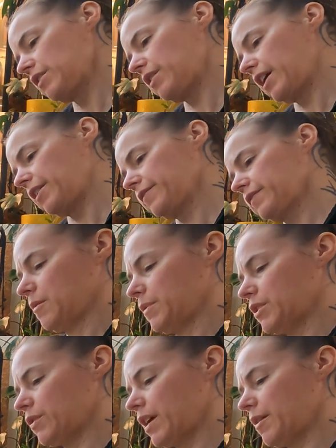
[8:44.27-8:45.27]
Okay. Let me
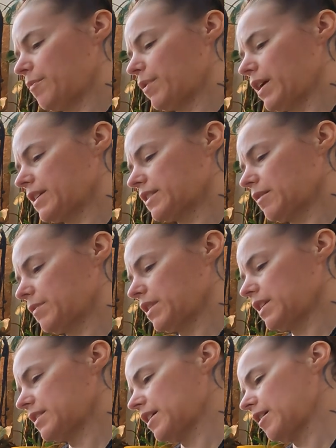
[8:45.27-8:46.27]
try to break some of
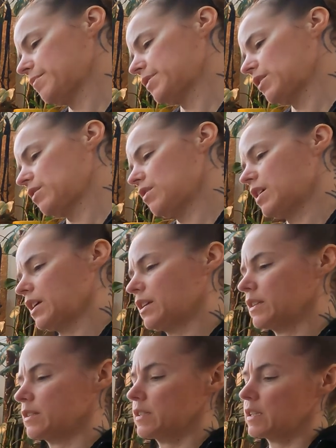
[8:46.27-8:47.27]
this up so you
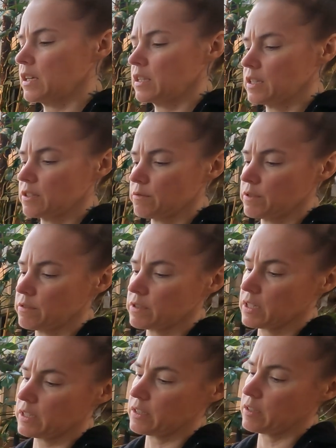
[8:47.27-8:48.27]
can see these
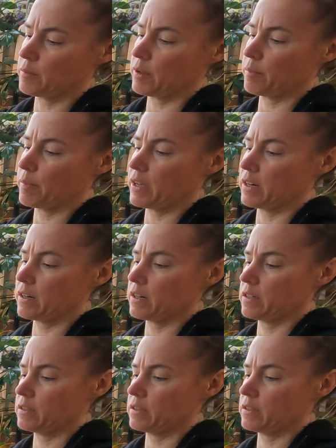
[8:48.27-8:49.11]
roots a little bit better.